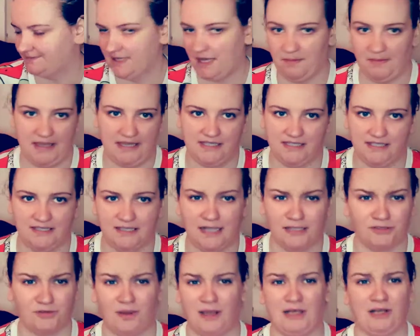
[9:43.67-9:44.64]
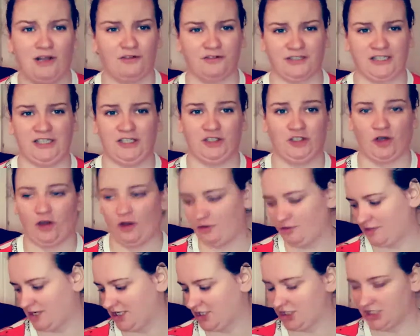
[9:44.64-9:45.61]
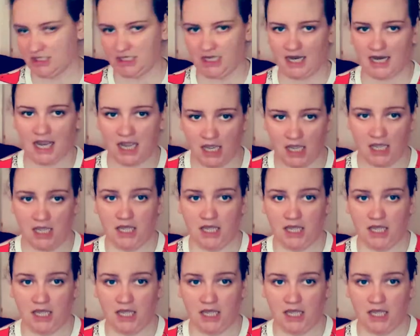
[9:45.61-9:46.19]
Amazing. So I love keto. You can just like,